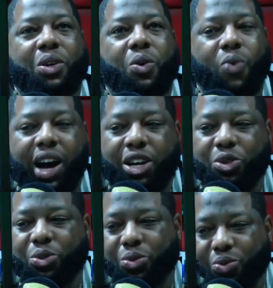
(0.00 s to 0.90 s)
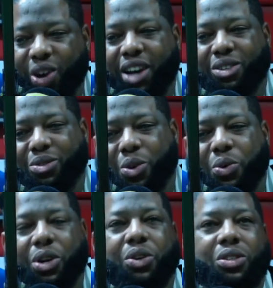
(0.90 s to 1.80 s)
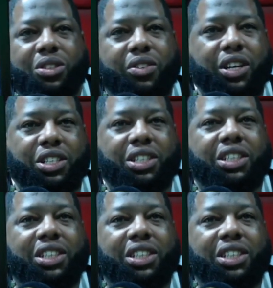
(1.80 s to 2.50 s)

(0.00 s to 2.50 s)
Why are you holding on to grudges?